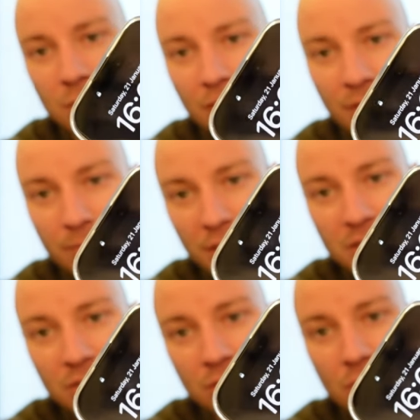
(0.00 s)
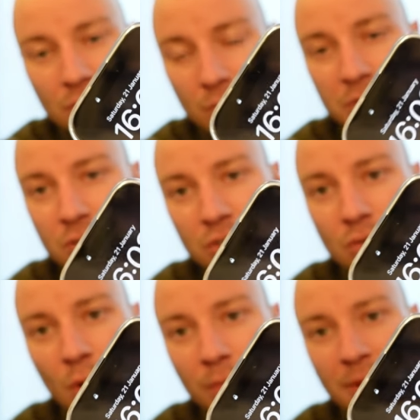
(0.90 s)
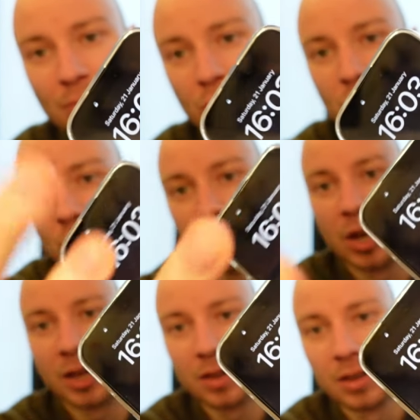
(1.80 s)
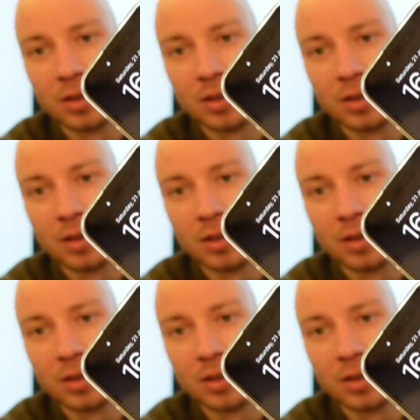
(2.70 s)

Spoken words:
with a picture, which is the wallpaper, or like